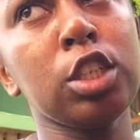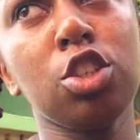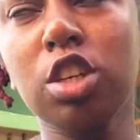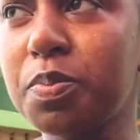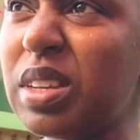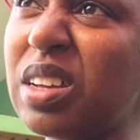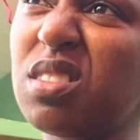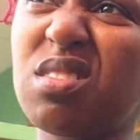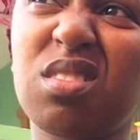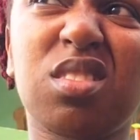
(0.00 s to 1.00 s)
chips
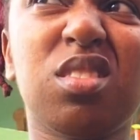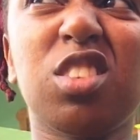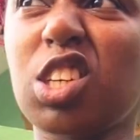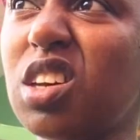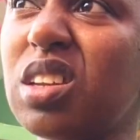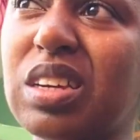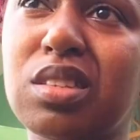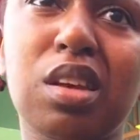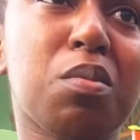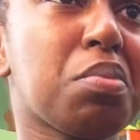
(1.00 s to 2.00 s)
and chicken, I
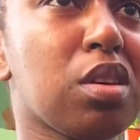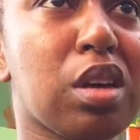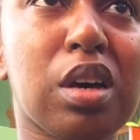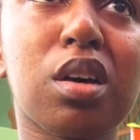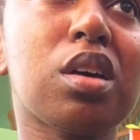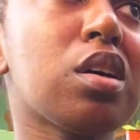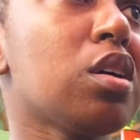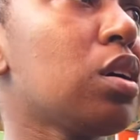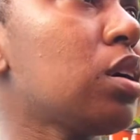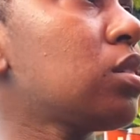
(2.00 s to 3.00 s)
sell pluga,
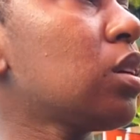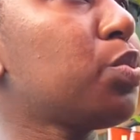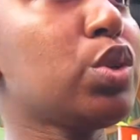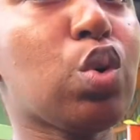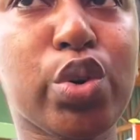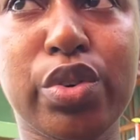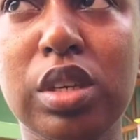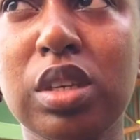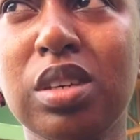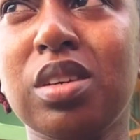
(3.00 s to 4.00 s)
I sell
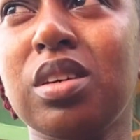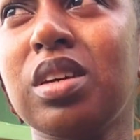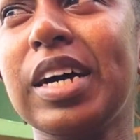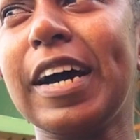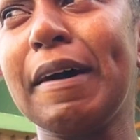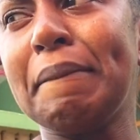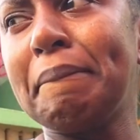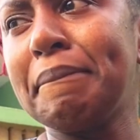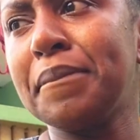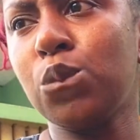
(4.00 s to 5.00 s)
pylori,
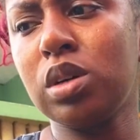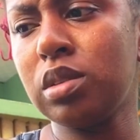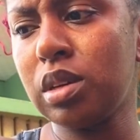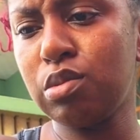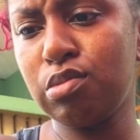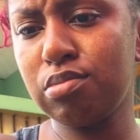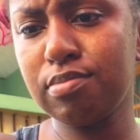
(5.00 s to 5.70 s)
what else I do?